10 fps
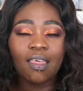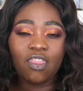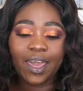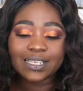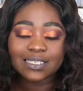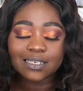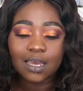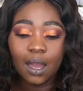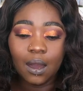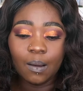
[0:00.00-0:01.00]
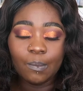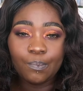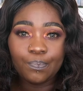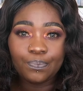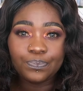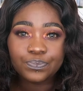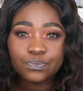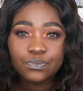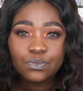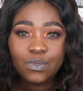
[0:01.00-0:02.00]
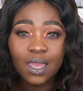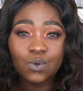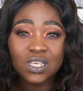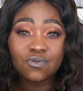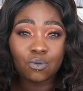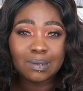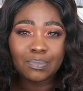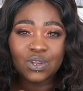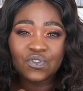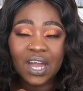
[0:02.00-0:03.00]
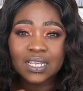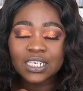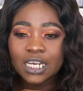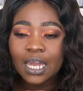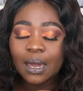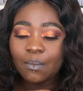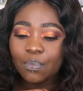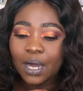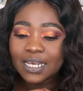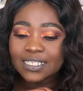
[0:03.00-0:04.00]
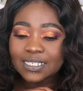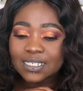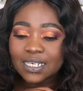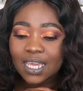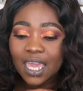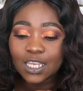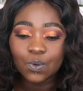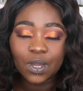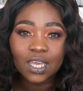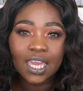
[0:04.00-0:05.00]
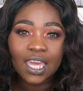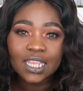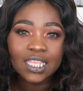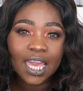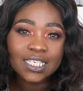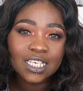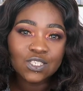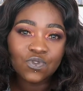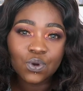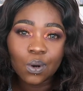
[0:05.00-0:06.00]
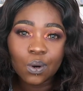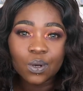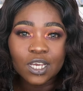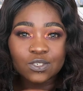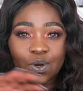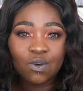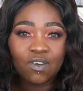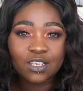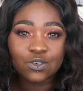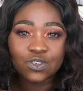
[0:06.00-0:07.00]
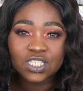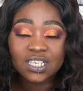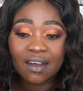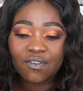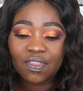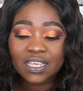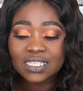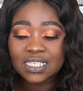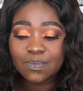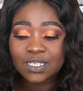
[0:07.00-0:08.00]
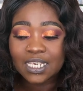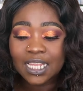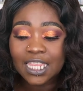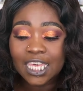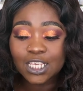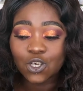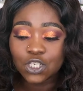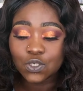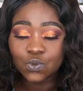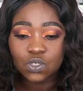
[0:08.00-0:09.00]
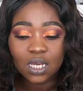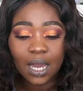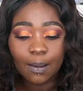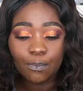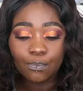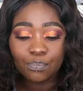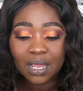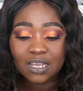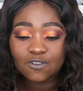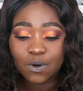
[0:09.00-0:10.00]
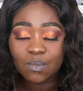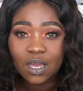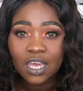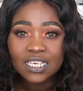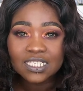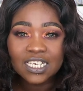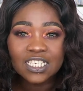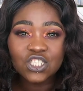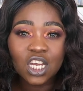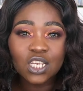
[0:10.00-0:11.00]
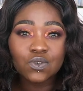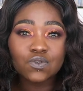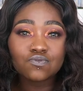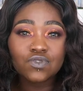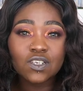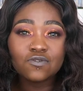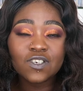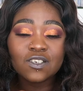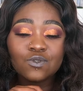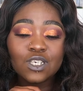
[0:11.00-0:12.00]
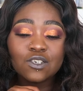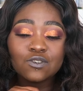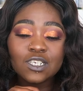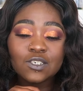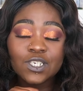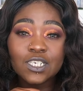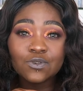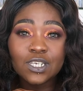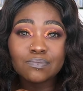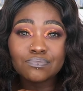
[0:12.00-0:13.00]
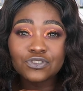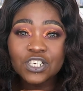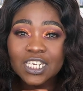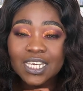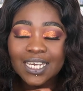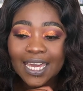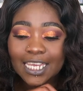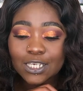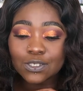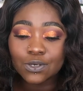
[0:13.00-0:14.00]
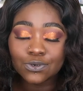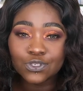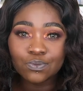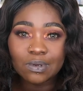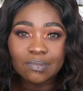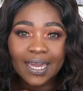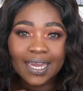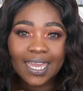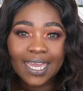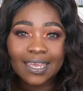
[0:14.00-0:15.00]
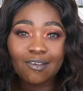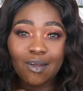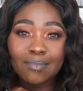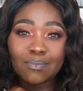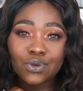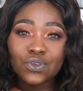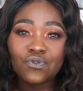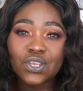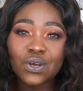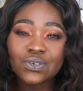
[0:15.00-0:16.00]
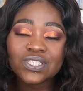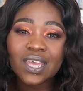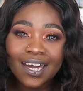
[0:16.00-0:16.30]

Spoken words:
that it was for people of color. But anyway, in the essence of it all and all of that good stuff, this is basically the exotic nude palette from Signature. It looks really, really, really, really, really, really pretty. It is so good to be back and like filming beauty videos.